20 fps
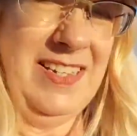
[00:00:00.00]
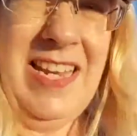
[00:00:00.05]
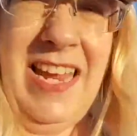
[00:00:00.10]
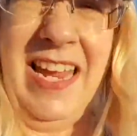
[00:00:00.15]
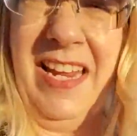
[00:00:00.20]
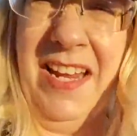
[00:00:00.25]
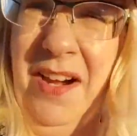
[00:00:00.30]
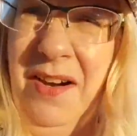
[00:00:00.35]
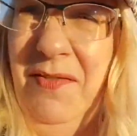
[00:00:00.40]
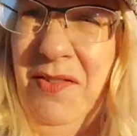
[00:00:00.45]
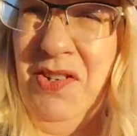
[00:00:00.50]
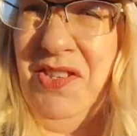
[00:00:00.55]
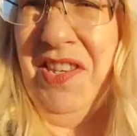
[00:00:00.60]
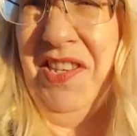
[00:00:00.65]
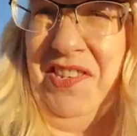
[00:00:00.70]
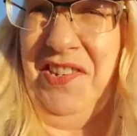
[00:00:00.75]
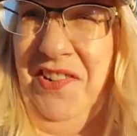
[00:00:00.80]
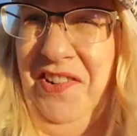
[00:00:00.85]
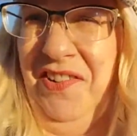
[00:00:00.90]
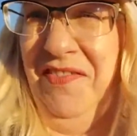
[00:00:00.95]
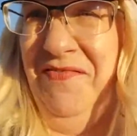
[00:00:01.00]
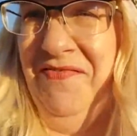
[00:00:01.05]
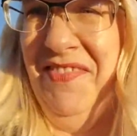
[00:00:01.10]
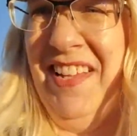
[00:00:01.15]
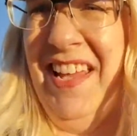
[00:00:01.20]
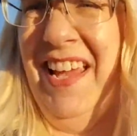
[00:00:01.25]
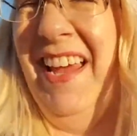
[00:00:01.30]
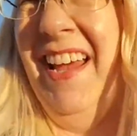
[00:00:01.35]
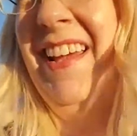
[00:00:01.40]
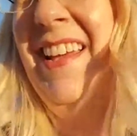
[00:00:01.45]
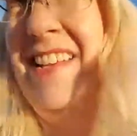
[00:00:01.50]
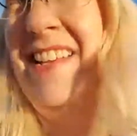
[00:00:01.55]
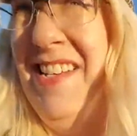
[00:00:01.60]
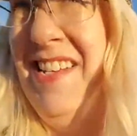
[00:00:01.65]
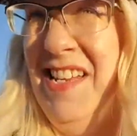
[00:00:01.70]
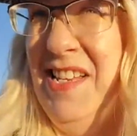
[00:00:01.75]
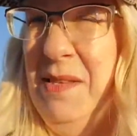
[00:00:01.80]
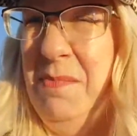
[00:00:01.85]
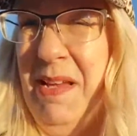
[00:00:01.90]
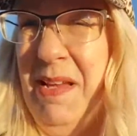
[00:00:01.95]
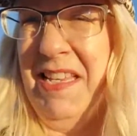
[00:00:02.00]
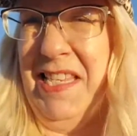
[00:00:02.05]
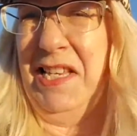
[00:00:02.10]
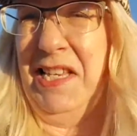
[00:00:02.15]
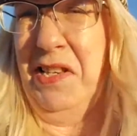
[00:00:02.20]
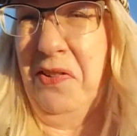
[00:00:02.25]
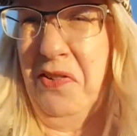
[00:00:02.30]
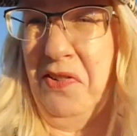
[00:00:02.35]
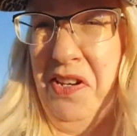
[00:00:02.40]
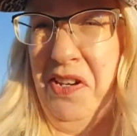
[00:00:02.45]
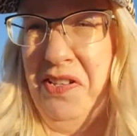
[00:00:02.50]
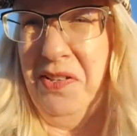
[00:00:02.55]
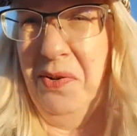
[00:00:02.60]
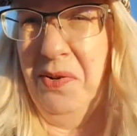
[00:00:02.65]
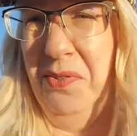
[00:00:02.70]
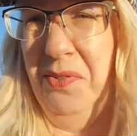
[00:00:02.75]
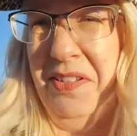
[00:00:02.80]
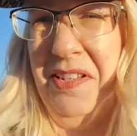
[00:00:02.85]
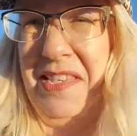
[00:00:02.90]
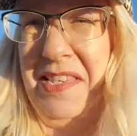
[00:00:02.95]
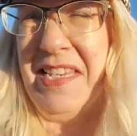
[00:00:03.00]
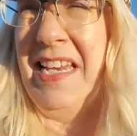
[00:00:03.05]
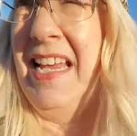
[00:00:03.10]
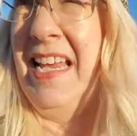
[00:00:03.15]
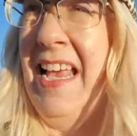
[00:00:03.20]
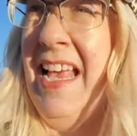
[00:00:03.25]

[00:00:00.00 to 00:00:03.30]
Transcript: Take care of her sister. Okay, she's a big sister. She's the oldest.